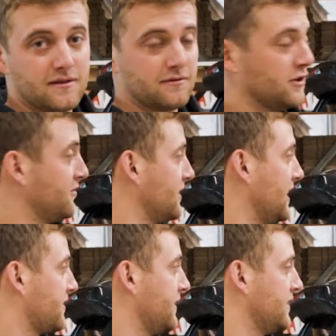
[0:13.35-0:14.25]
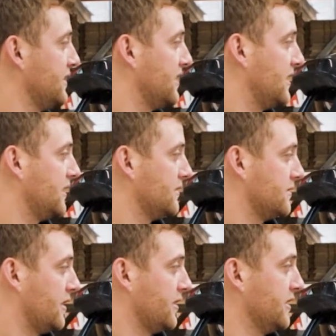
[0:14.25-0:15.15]
roof rack than the
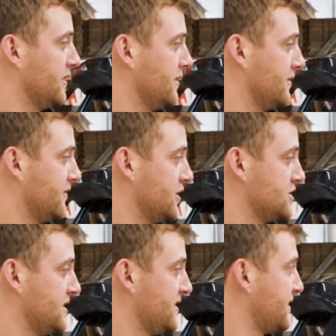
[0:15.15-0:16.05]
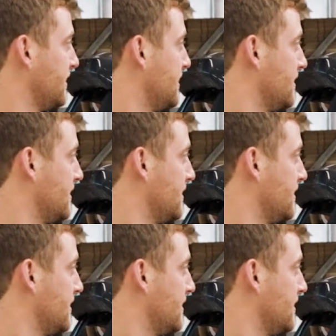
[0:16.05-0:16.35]
other versions,